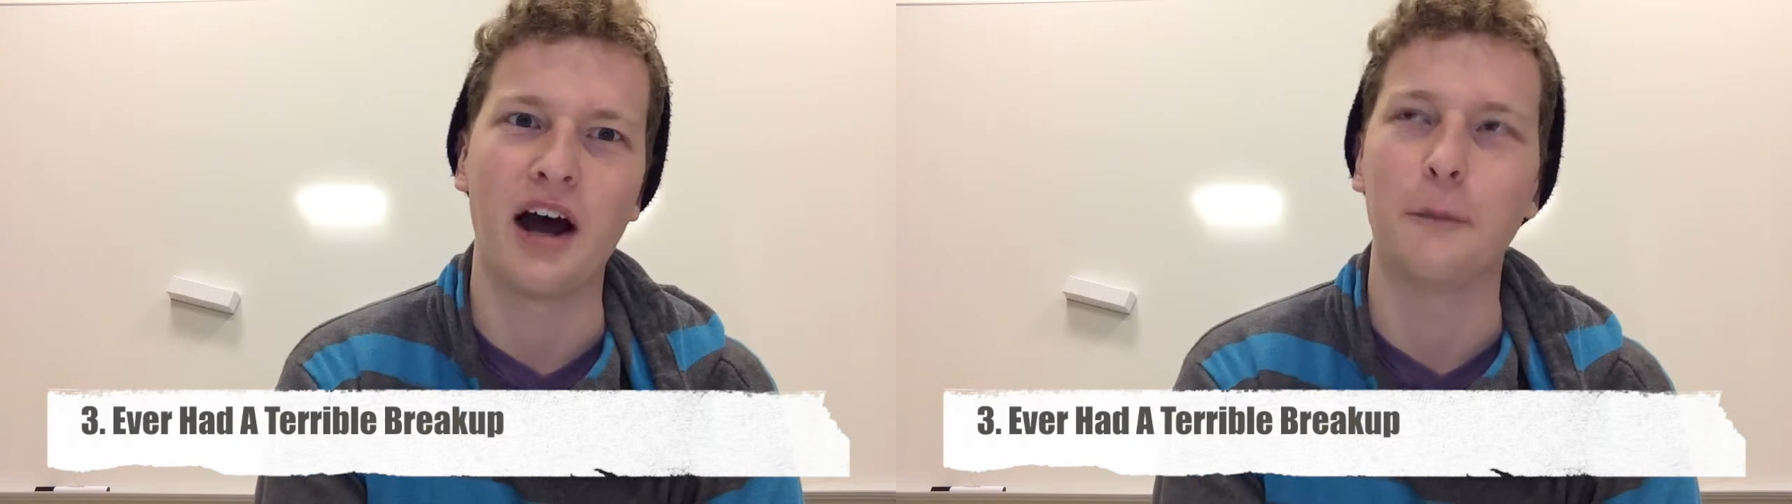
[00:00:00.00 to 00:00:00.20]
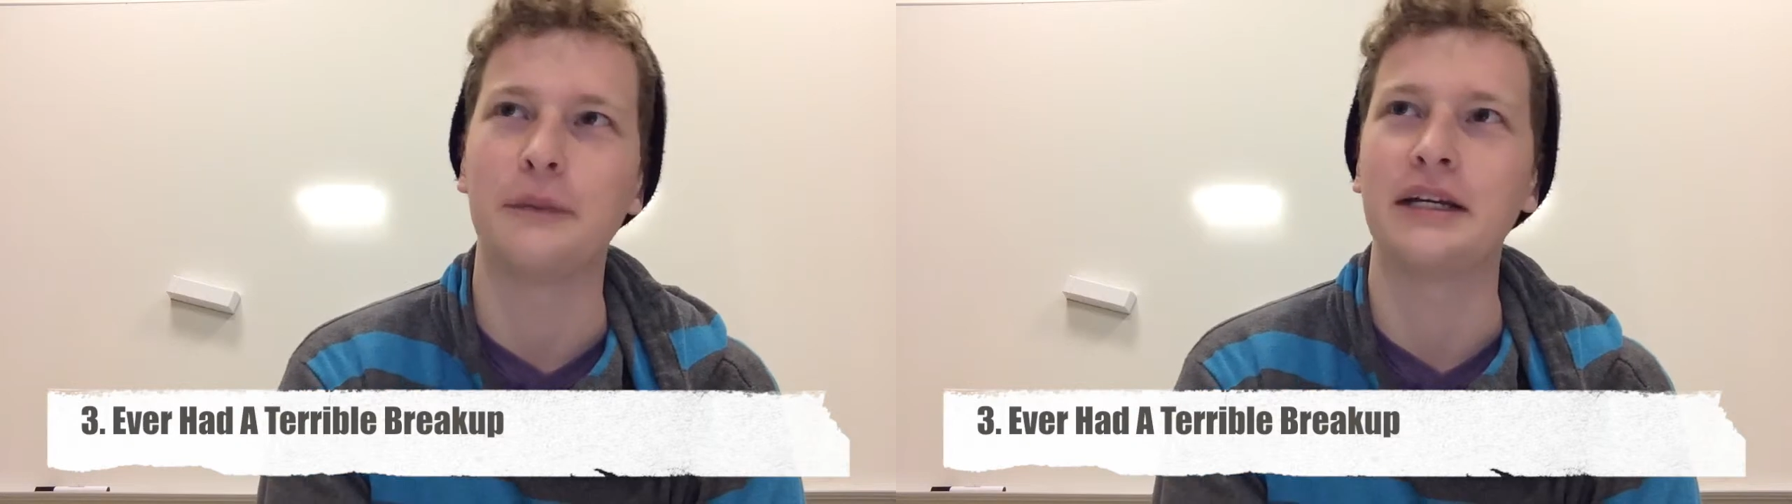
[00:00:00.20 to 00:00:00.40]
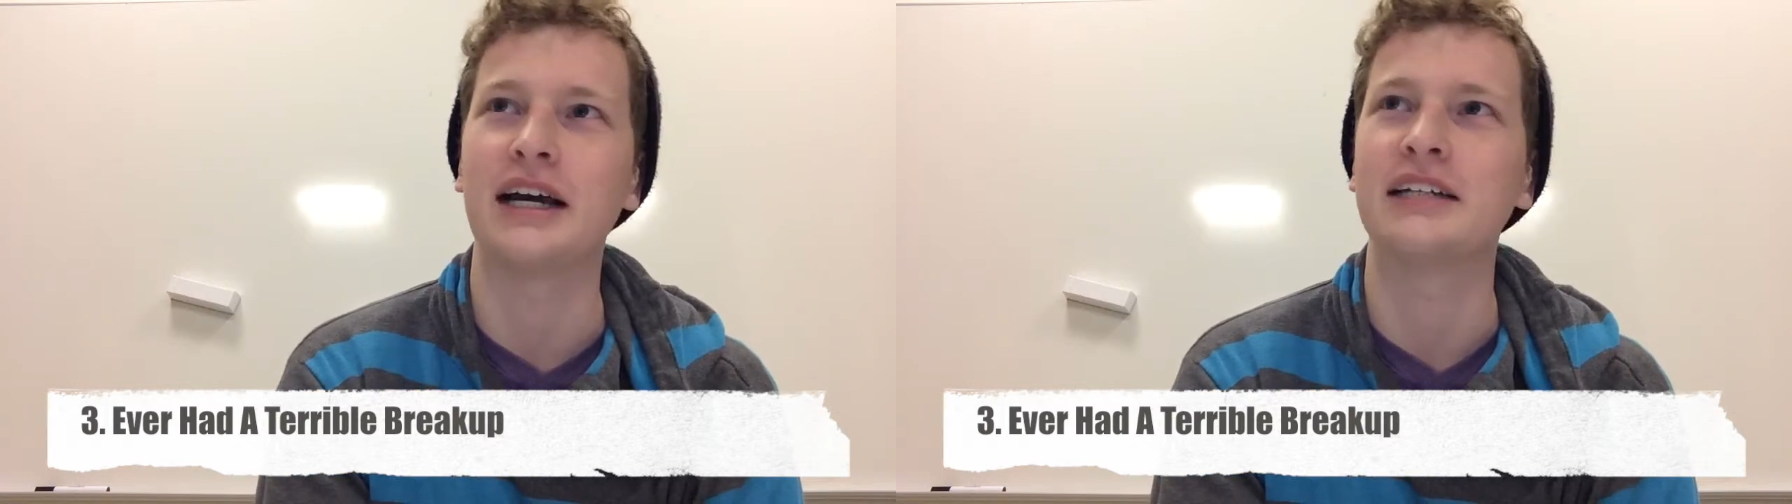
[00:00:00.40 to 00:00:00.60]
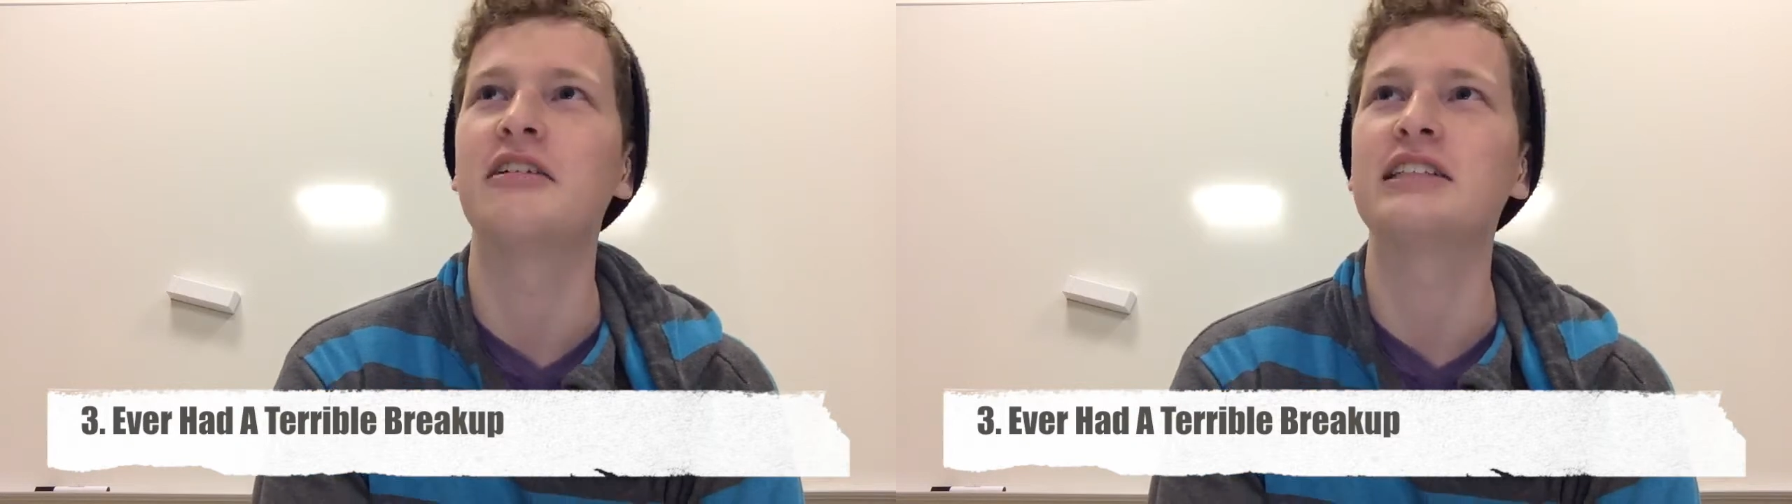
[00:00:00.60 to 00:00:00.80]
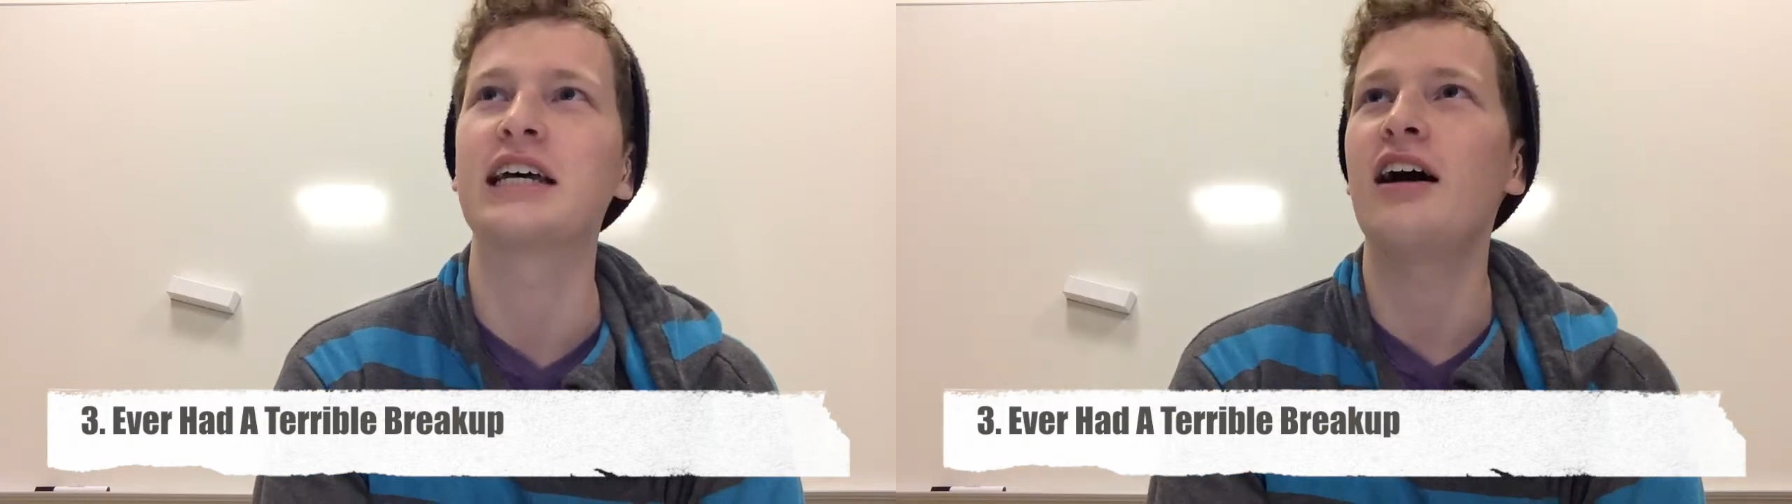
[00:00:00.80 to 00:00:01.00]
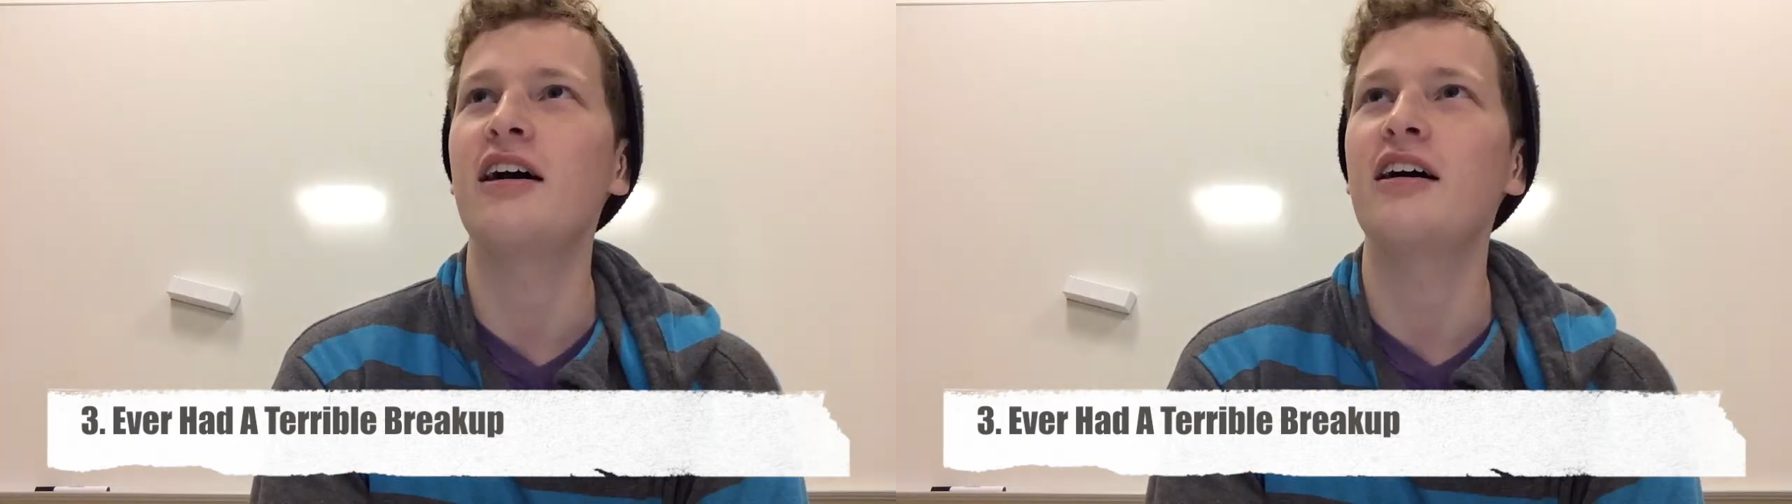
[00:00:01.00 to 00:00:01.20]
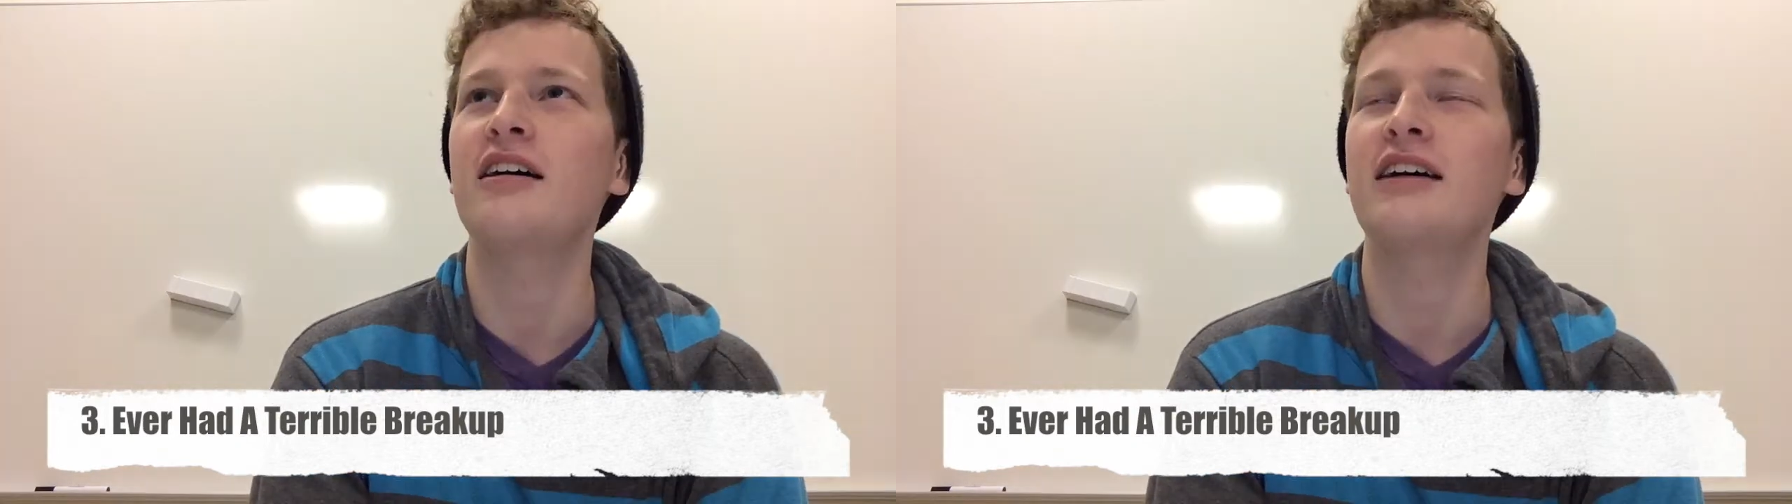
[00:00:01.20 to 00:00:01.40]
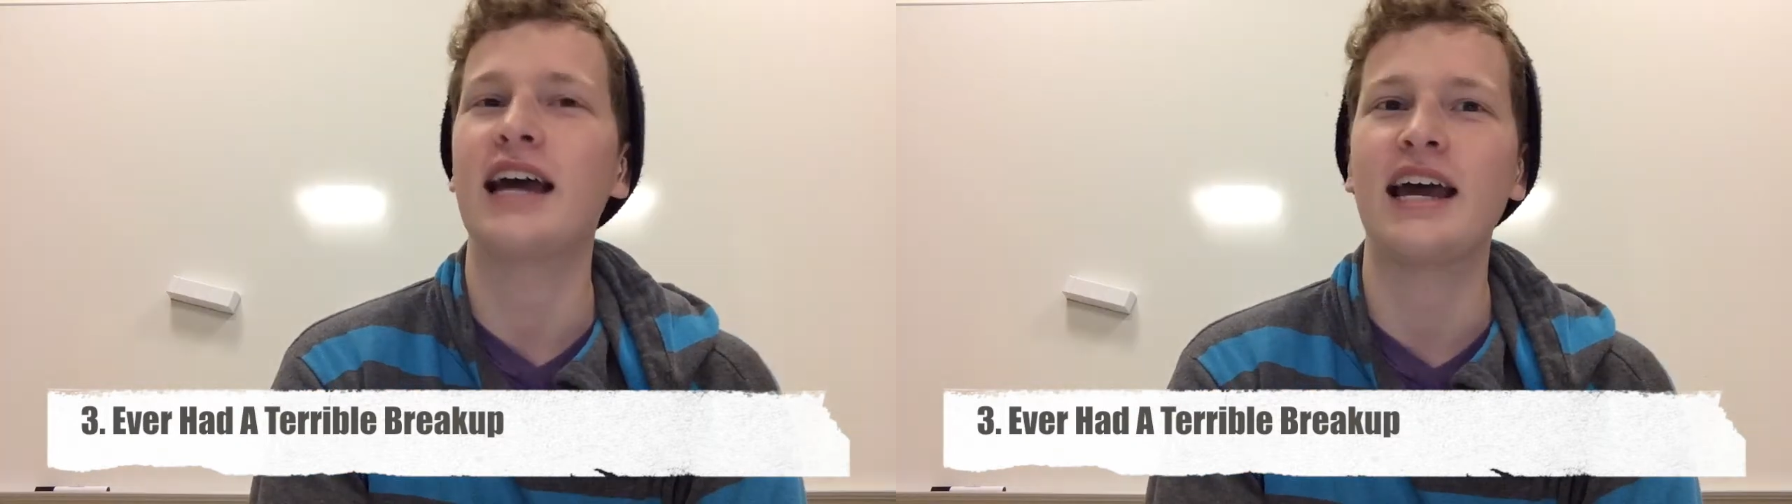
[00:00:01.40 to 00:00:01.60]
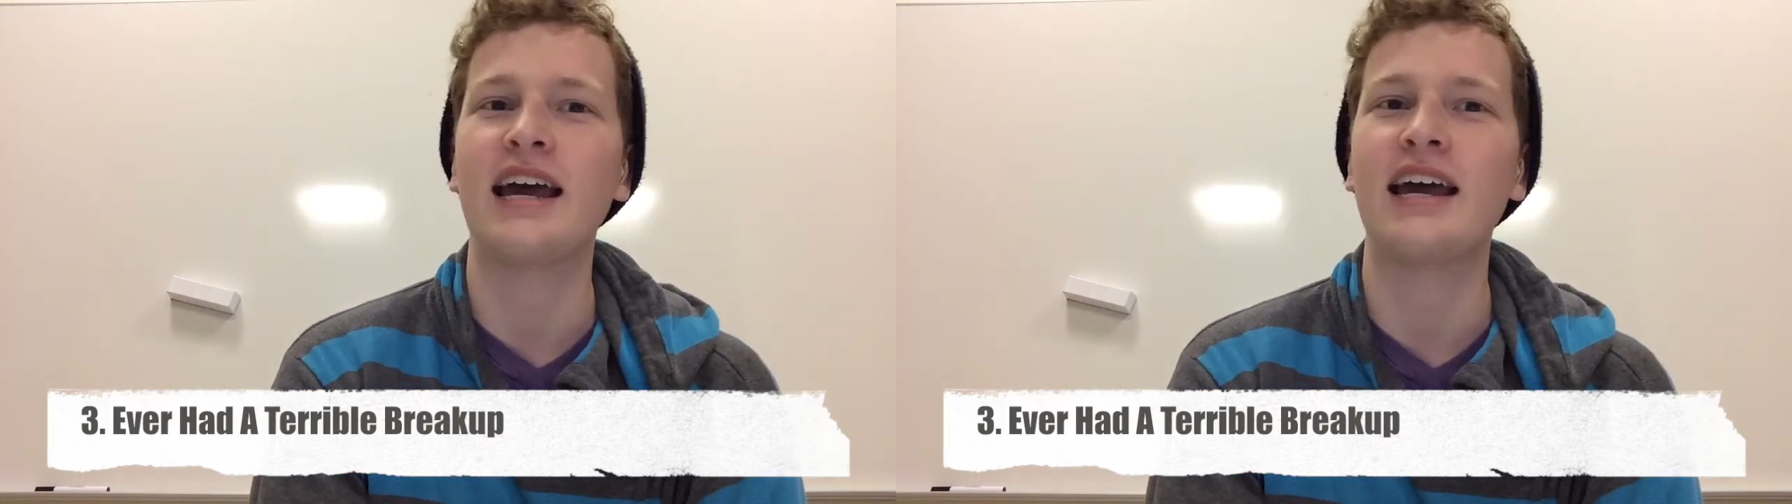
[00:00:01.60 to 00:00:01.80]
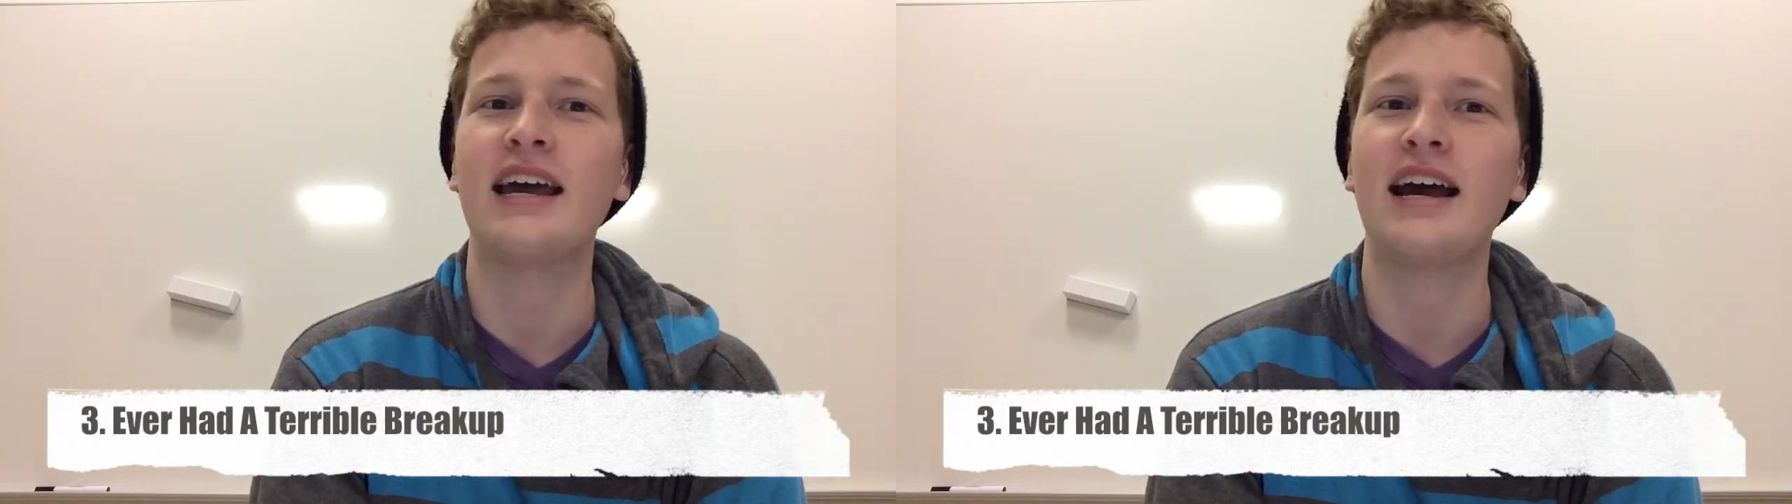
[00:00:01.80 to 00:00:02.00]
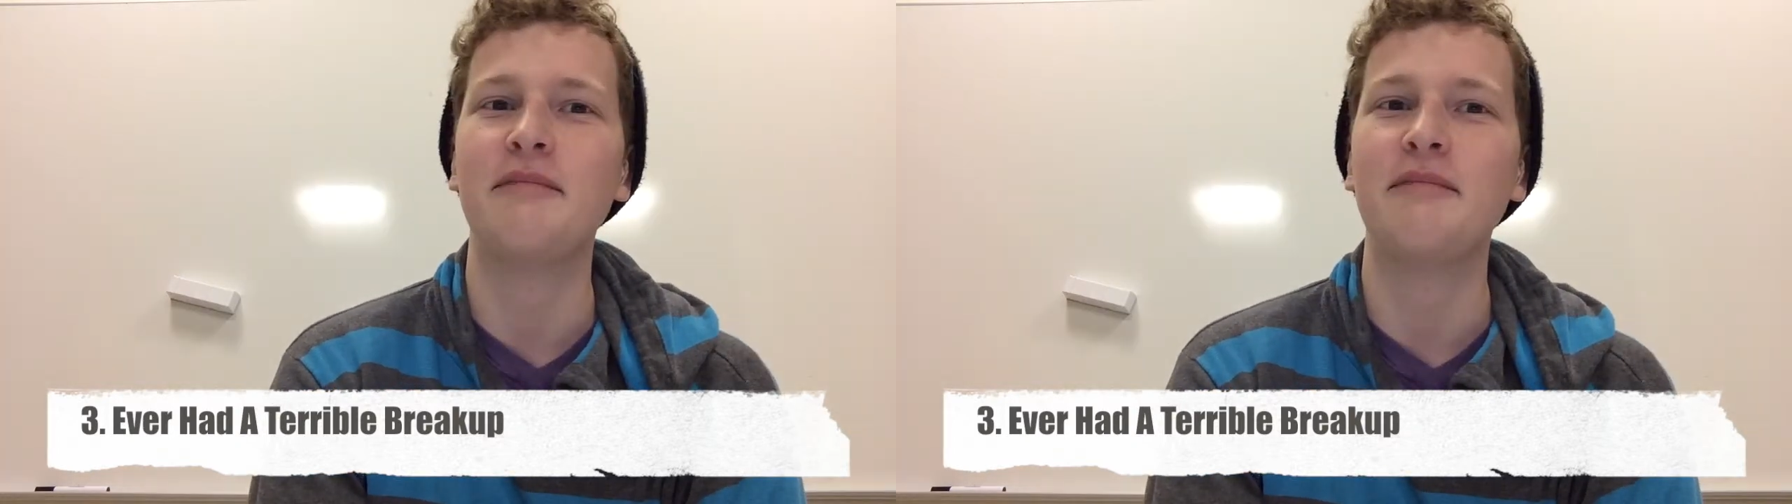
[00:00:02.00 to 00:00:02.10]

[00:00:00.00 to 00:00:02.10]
up, because I was like, oh, hey,